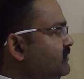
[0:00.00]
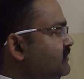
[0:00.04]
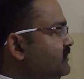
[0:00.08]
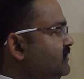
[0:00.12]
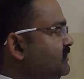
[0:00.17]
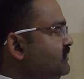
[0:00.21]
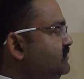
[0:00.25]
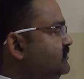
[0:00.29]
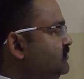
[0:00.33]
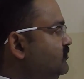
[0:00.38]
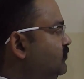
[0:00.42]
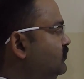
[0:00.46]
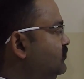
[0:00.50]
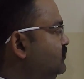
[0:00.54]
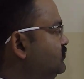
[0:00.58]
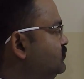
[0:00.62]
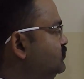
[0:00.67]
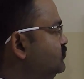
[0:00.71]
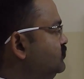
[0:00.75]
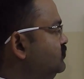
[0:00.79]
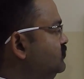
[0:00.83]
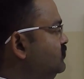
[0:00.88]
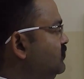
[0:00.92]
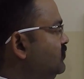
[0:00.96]
this
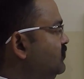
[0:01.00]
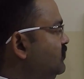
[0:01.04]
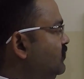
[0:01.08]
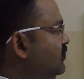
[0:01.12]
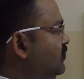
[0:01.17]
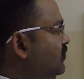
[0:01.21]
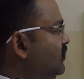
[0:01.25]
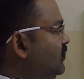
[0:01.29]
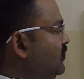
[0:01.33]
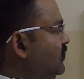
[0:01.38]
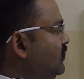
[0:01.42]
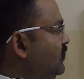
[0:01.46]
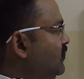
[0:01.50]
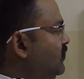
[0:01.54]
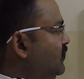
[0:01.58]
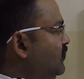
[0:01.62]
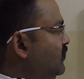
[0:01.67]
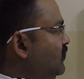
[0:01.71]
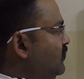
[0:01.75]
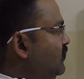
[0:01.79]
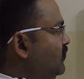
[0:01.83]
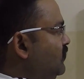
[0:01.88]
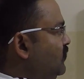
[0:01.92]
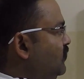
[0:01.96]
also
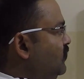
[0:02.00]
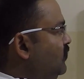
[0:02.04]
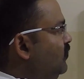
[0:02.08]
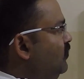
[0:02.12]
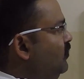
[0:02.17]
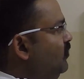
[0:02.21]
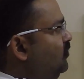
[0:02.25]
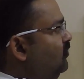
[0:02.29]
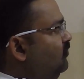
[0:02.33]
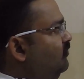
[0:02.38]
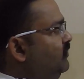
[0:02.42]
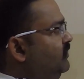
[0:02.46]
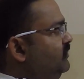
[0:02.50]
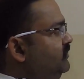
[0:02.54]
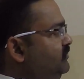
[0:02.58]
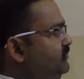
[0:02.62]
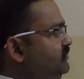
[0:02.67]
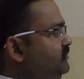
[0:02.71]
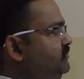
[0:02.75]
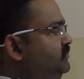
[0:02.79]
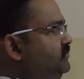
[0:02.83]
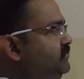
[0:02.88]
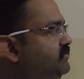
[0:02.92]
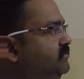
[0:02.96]
over.
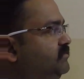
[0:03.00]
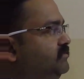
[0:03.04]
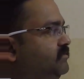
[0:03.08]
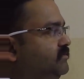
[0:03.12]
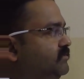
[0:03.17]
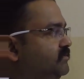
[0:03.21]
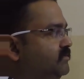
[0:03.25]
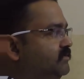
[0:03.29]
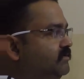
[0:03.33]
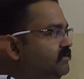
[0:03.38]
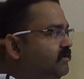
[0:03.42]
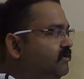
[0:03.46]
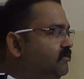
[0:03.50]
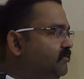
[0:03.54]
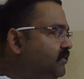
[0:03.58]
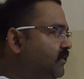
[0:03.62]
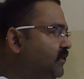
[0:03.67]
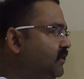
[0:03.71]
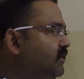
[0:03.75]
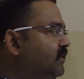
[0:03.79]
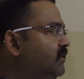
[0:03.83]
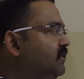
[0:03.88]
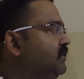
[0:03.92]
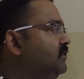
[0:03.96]

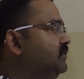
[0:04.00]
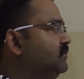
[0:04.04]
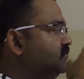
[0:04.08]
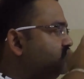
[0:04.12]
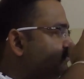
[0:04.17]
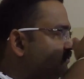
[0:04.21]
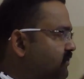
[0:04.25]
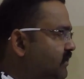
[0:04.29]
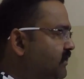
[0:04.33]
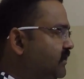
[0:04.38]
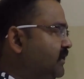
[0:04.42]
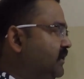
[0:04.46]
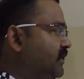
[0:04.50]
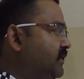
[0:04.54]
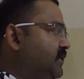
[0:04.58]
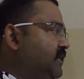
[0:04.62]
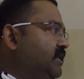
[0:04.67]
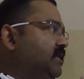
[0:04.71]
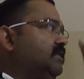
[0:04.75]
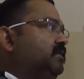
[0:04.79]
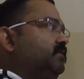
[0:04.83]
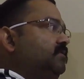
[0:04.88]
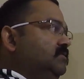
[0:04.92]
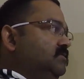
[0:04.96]
Okay, so then
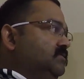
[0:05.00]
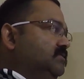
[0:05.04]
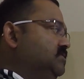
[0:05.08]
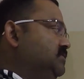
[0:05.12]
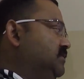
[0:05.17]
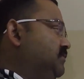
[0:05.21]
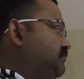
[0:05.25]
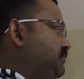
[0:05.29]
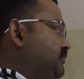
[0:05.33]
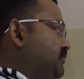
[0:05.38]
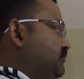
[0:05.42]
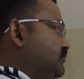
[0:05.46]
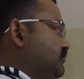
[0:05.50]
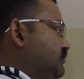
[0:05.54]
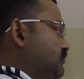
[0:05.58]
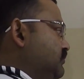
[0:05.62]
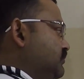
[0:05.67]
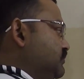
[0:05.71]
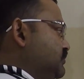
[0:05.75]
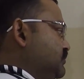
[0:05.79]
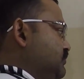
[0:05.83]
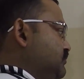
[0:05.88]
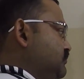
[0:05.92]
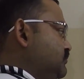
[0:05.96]
again CPU
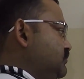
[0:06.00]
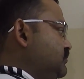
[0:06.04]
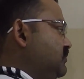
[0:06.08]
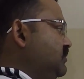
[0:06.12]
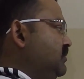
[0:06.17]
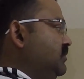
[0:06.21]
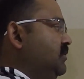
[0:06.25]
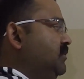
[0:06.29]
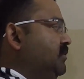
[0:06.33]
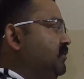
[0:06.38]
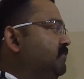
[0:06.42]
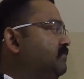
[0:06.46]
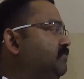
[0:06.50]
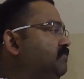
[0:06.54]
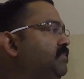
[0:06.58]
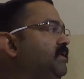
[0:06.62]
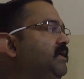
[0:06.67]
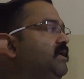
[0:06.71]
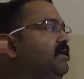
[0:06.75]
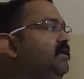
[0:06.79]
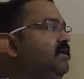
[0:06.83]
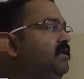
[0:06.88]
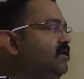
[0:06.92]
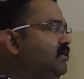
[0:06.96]
goes to
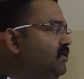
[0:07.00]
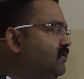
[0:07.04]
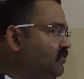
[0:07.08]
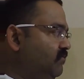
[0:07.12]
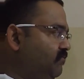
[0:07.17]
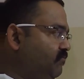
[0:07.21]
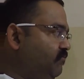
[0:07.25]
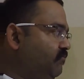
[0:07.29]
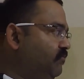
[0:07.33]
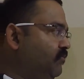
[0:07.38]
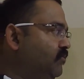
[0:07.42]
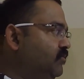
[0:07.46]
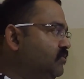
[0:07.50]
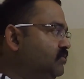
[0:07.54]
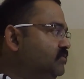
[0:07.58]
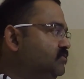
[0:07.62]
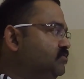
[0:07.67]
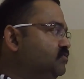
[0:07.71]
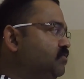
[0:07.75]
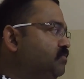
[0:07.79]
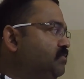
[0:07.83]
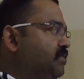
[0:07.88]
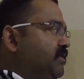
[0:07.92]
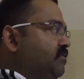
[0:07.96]
P4.
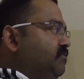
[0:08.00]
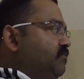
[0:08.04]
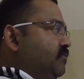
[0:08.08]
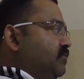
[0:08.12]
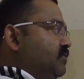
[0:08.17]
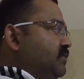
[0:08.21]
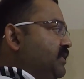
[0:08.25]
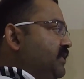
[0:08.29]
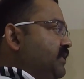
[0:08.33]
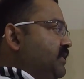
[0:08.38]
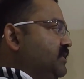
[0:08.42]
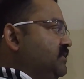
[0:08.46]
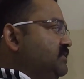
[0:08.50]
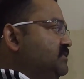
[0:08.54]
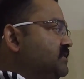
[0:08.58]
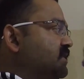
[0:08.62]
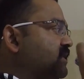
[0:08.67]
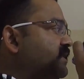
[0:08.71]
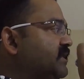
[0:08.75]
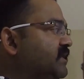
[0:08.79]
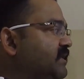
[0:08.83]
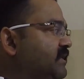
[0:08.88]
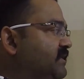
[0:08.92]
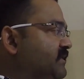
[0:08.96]
So P4
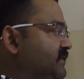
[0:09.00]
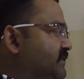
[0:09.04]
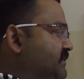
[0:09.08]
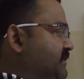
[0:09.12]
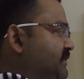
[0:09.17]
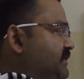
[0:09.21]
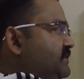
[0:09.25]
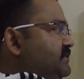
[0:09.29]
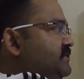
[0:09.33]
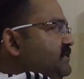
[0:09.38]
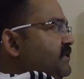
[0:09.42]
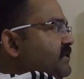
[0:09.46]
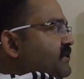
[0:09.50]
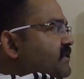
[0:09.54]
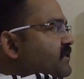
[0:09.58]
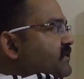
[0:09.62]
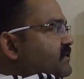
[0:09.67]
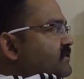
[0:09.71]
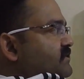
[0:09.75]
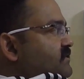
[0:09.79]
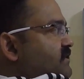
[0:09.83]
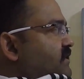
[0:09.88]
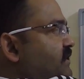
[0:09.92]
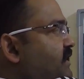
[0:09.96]
needs 3
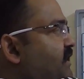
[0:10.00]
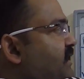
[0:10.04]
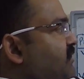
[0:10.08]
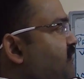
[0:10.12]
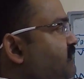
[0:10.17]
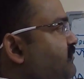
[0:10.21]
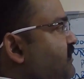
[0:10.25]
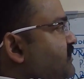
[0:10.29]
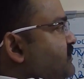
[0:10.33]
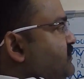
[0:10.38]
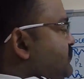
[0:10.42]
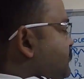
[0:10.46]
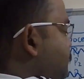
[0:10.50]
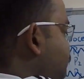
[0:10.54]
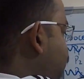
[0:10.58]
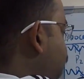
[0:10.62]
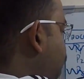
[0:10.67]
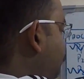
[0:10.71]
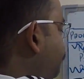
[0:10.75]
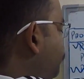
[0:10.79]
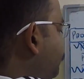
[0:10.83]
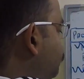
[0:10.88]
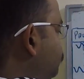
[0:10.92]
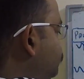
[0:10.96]
seconds, again burst is
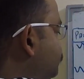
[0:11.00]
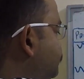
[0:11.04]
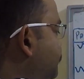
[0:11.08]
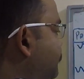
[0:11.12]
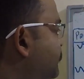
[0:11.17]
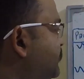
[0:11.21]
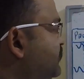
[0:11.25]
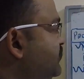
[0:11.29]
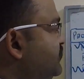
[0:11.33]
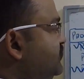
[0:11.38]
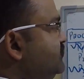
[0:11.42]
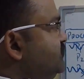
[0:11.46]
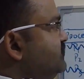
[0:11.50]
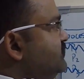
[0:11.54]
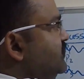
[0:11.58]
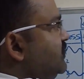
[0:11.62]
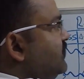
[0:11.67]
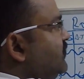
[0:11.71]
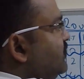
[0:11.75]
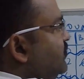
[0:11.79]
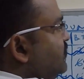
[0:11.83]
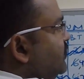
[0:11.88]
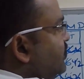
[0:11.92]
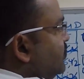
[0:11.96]
of 2 seconds.
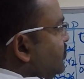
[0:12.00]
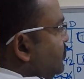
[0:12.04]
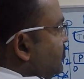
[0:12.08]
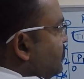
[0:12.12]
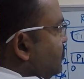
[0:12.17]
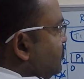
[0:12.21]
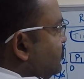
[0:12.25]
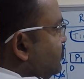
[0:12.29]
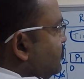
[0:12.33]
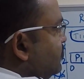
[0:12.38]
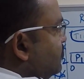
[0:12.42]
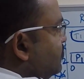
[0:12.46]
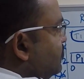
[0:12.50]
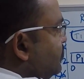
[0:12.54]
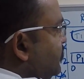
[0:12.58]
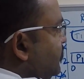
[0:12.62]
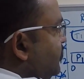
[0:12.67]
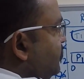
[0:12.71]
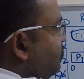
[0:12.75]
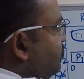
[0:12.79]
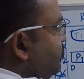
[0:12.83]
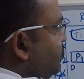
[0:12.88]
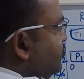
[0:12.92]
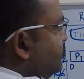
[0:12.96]

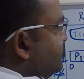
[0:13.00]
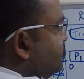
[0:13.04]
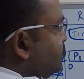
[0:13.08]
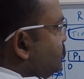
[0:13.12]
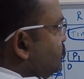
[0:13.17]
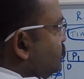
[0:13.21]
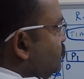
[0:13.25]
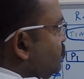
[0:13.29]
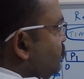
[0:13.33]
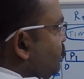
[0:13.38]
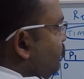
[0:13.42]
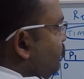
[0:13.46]
3 plus 2,